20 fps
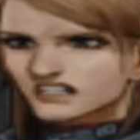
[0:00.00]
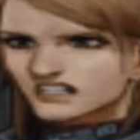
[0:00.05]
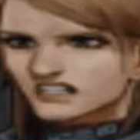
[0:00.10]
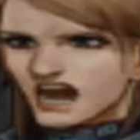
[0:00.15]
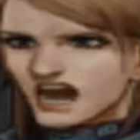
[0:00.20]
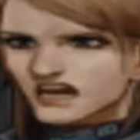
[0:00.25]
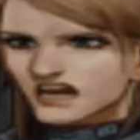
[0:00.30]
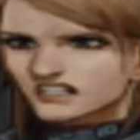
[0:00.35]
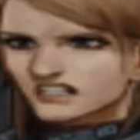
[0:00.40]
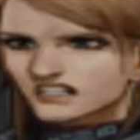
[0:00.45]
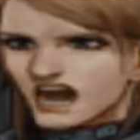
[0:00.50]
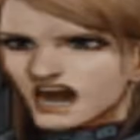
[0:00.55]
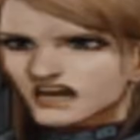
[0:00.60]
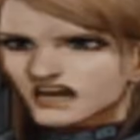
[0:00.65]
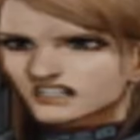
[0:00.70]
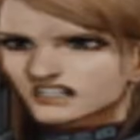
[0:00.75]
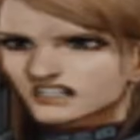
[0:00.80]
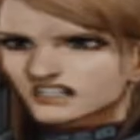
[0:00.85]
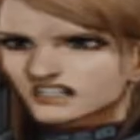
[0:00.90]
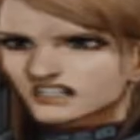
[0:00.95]
eye to
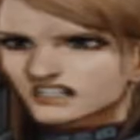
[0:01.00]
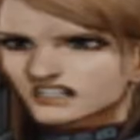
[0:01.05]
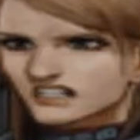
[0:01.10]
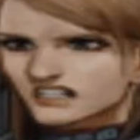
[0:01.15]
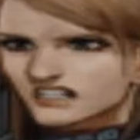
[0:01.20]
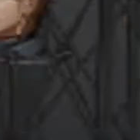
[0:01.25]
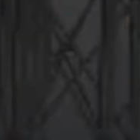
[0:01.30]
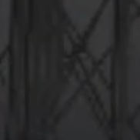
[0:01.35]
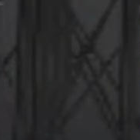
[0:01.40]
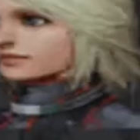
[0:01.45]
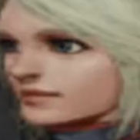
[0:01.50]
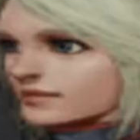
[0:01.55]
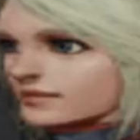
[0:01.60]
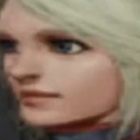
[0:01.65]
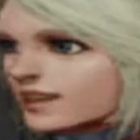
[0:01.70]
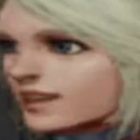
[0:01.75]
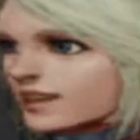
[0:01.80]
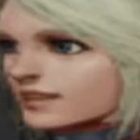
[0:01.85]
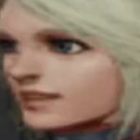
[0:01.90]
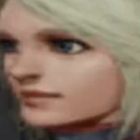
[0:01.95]
it.
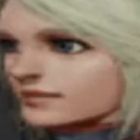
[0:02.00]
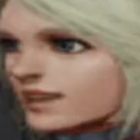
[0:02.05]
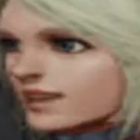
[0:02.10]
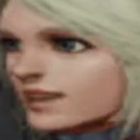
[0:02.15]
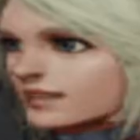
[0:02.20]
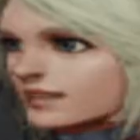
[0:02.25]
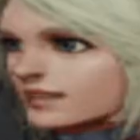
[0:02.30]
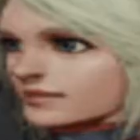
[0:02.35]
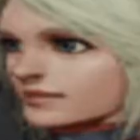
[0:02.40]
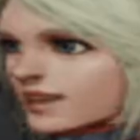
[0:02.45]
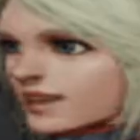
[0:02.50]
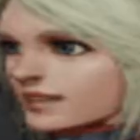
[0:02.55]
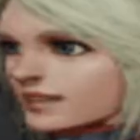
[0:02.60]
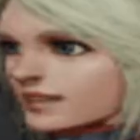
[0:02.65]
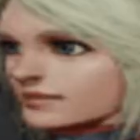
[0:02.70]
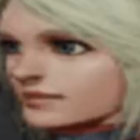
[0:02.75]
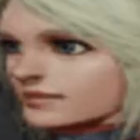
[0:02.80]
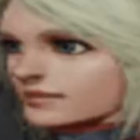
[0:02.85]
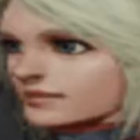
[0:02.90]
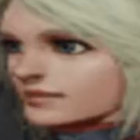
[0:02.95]
And who are you?
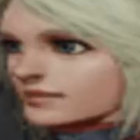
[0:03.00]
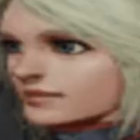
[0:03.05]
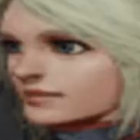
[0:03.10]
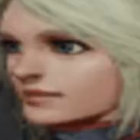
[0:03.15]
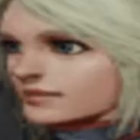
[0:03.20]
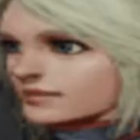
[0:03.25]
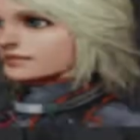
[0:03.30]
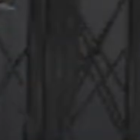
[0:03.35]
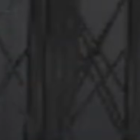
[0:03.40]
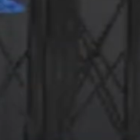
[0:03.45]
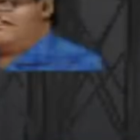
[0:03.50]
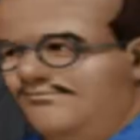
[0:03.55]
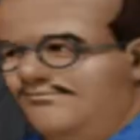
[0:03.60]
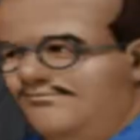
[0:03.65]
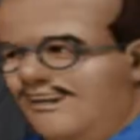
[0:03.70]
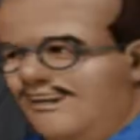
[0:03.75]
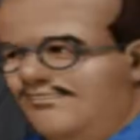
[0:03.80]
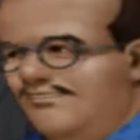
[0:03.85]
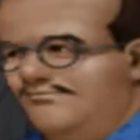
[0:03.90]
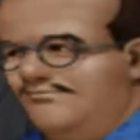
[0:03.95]

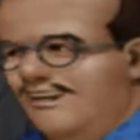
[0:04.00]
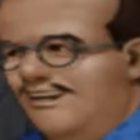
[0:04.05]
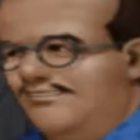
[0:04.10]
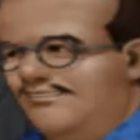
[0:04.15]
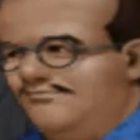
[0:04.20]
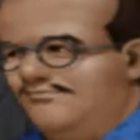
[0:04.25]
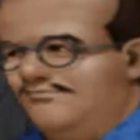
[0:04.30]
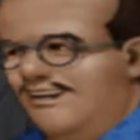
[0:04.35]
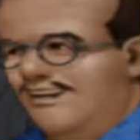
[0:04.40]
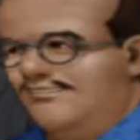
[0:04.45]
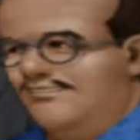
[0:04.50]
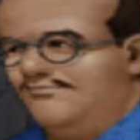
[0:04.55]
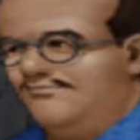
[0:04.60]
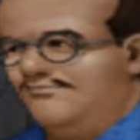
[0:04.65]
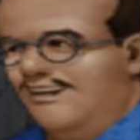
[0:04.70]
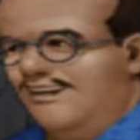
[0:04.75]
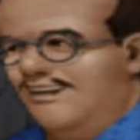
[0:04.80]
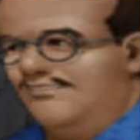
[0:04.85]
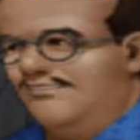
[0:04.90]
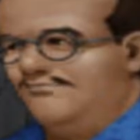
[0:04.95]
Me?
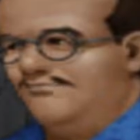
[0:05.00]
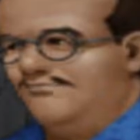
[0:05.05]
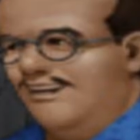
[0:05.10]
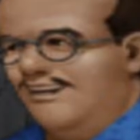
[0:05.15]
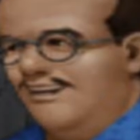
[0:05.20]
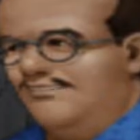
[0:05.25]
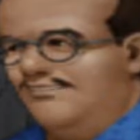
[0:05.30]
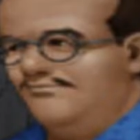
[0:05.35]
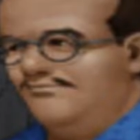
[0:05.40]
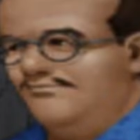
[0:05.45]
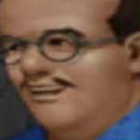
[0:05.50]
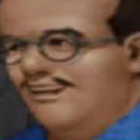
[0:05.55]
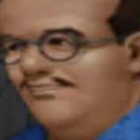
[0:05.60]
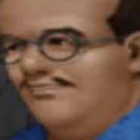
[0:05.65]
Nobody.